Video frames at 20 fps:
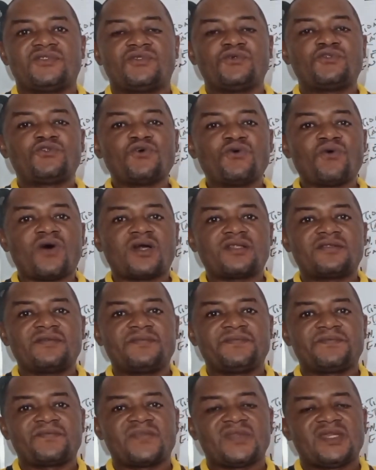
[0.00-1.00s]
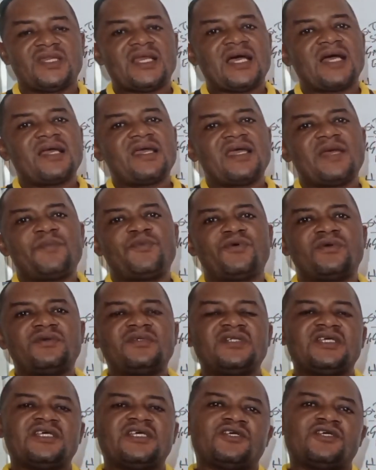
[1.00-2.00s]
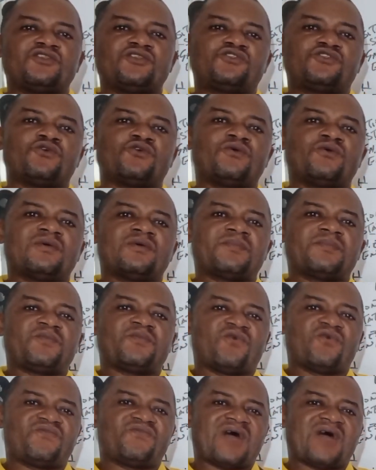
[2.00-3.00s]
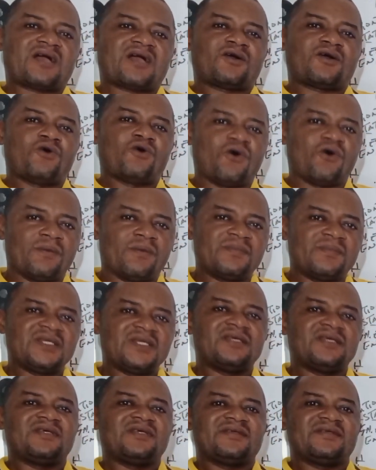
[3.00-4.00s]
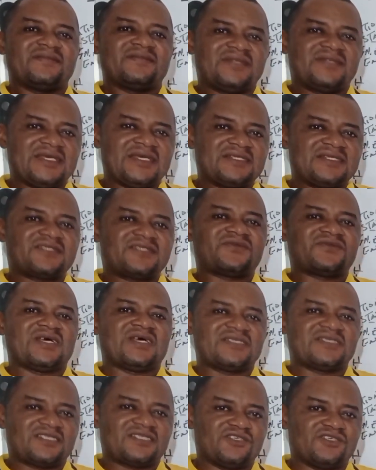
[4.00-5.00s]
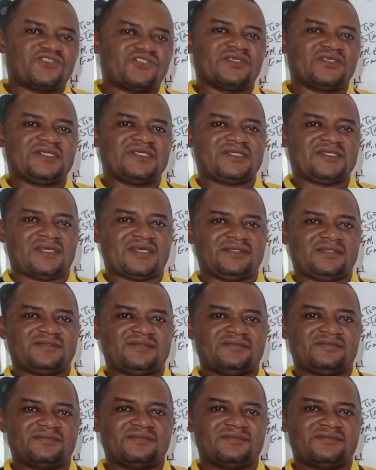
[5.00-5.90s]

to do what? They are able to overcome this transition state.